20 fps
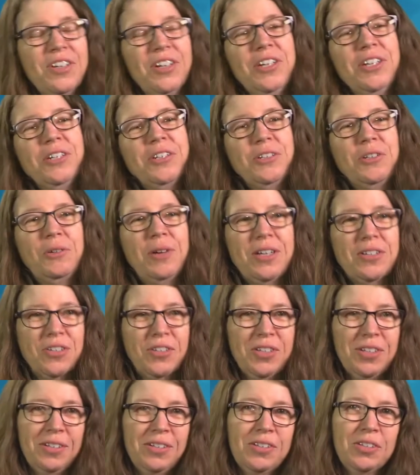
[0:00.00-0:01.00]
very good
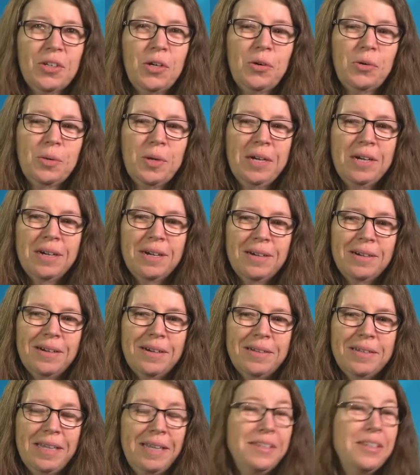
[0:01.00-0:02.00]
question. So,
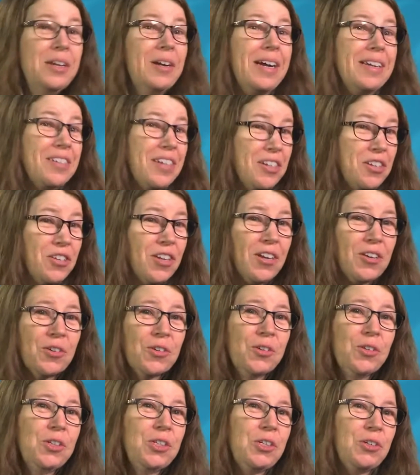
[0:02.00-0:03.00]
as I said
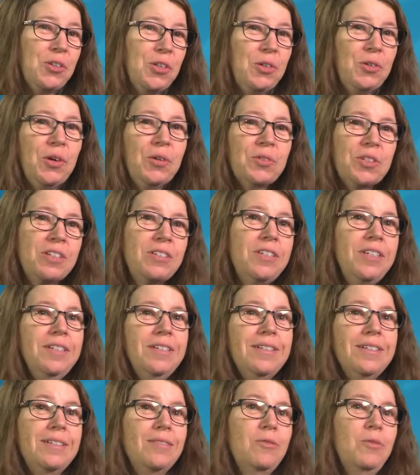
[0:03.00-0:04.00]
earlier, you don't see
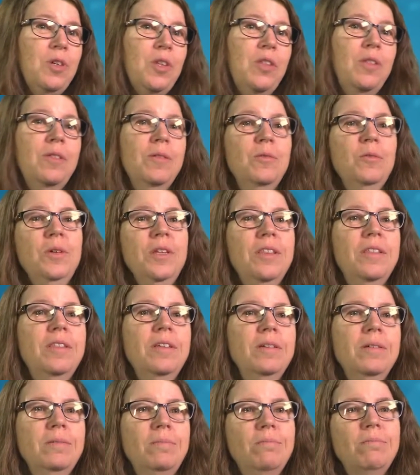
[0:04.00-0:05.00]
it with
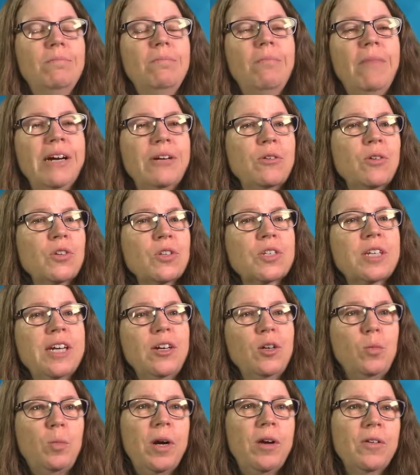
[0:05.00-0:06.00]
the
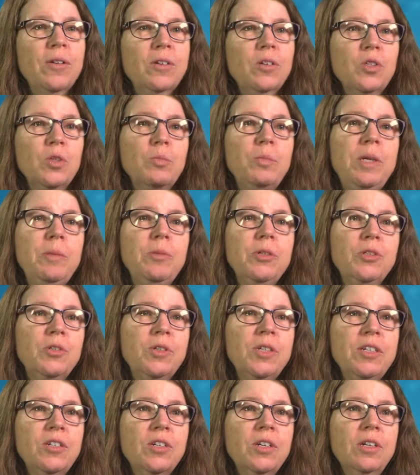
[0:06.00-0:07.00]
microscale particles people
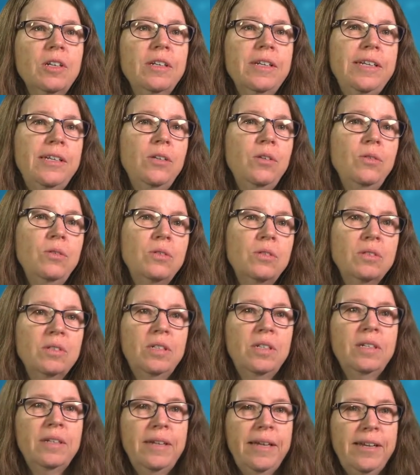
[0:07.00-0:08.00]
traditionally use
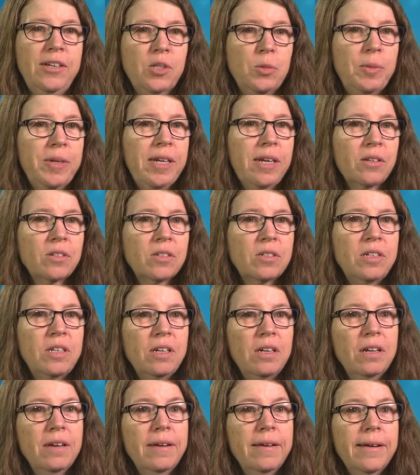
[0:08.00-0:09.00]
in
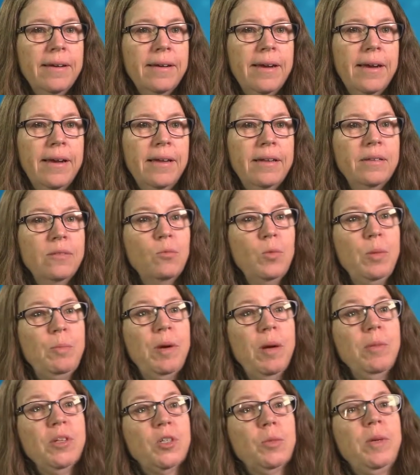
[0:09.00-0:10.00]
HPLC. And we
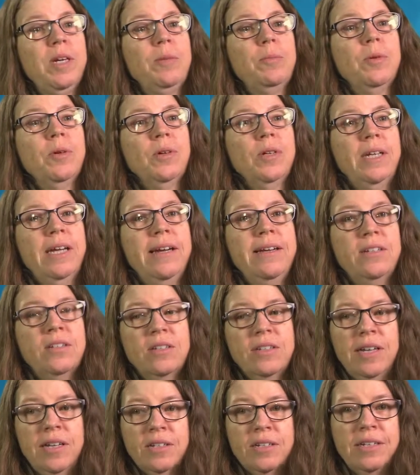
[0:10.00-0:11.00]
published a paper in
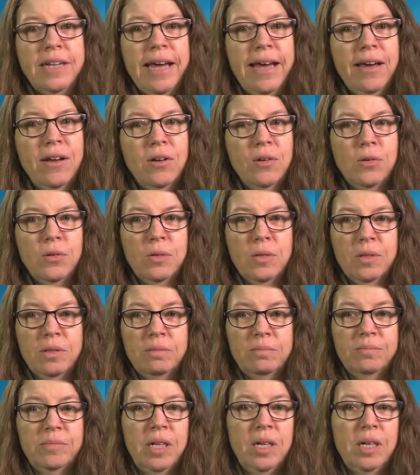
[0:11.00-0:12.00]
ACS Nano
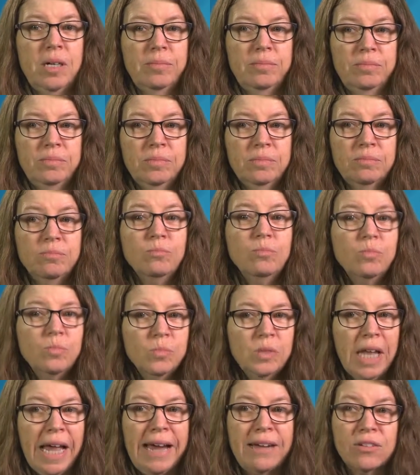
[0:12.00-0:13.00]

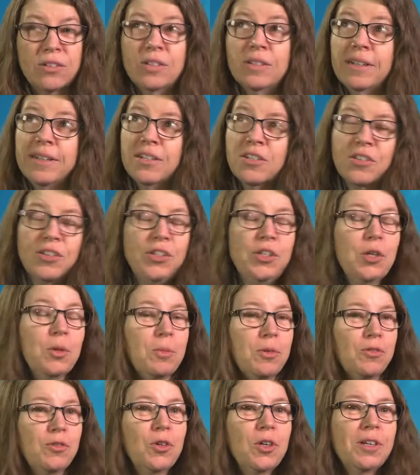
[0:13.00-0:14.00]
I guess the year
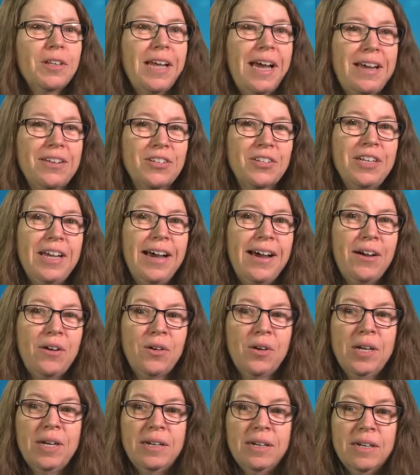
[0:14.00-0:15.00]
before last
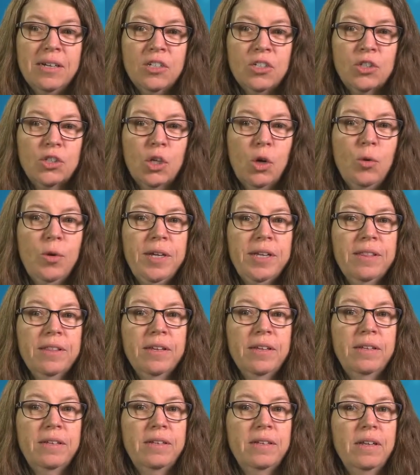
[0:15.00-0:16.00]
now, showing
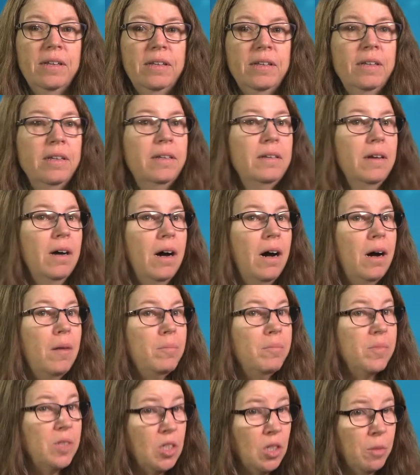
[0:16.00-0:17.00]
that
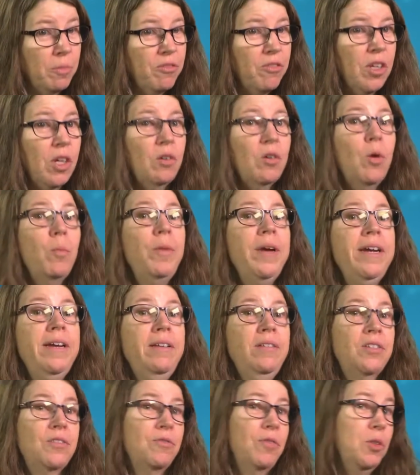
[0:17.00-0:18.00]
slip flow
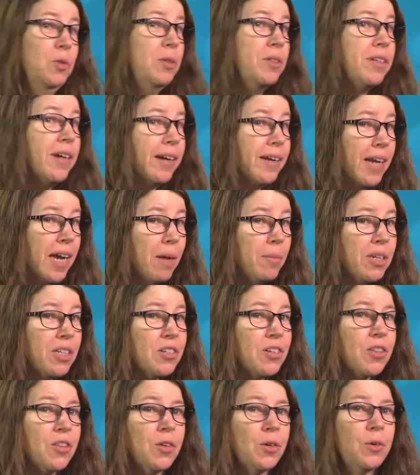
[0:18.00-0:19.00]
obeys fluid
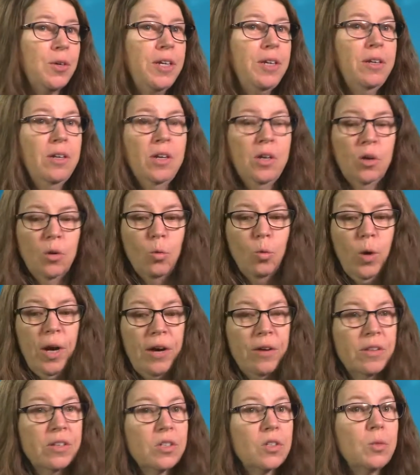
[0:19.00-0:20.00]
dynamics theory,
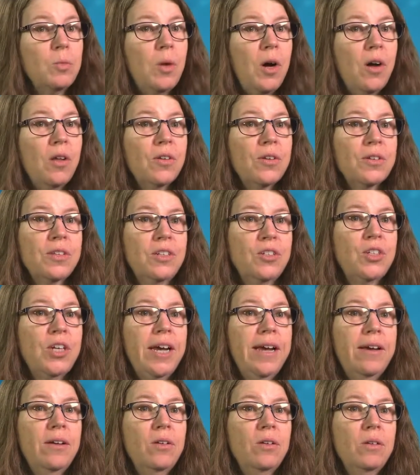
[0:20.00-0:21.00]
where the smaller the
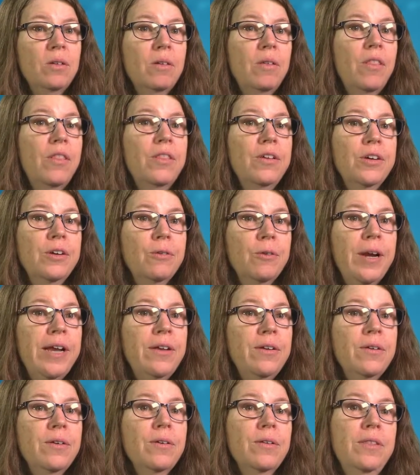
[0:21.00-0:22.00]
channel, the
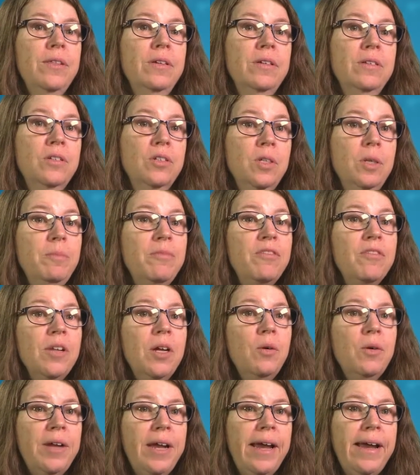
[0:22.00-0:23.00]
greater the slip
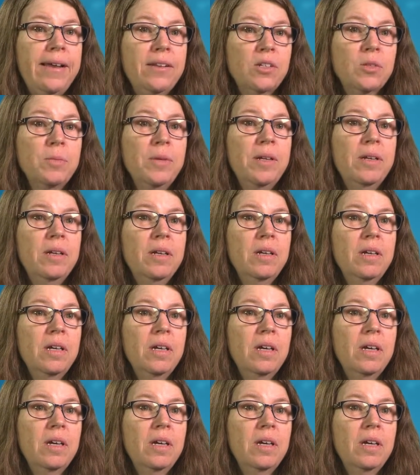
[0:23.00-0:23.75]
flow enhancement.